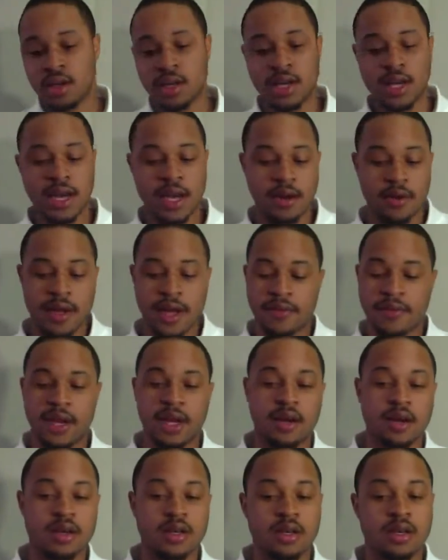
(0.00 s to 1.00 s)
I don't have it
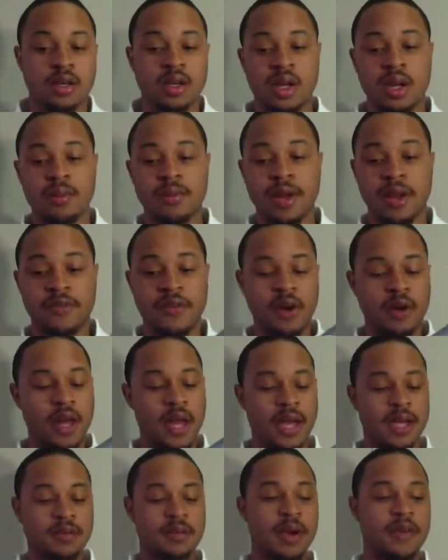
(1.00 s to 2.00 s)
out here. But if I would
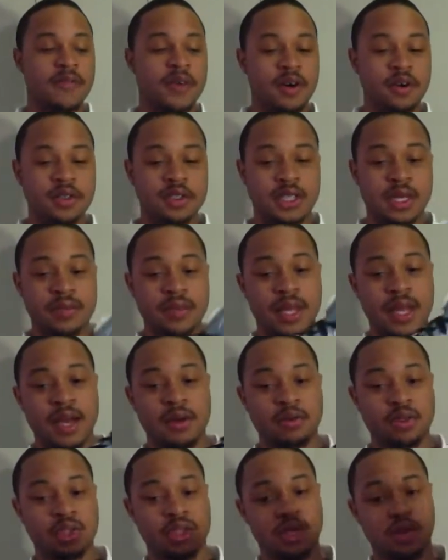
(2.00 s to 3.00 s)
have had my phone or something, I
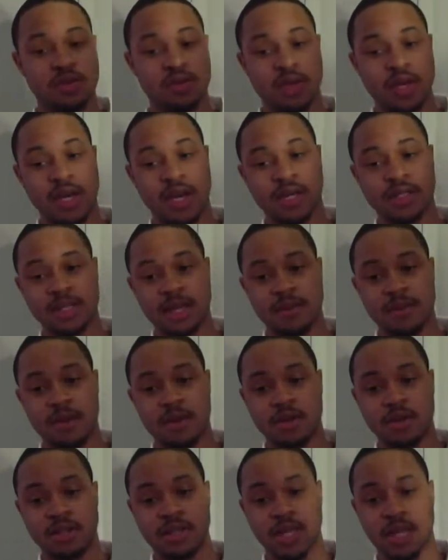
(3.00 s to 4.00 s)
would show you guys. Like, I'm gonna
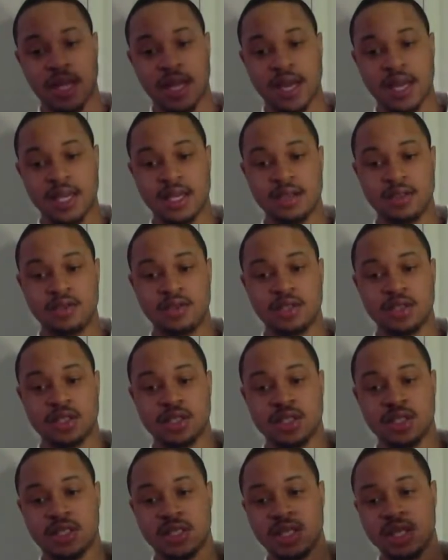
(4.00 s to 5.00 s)
hold it to the light, and you could
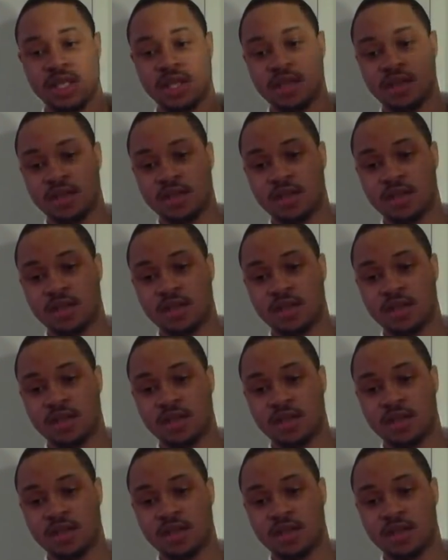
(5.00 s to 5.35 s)
just see.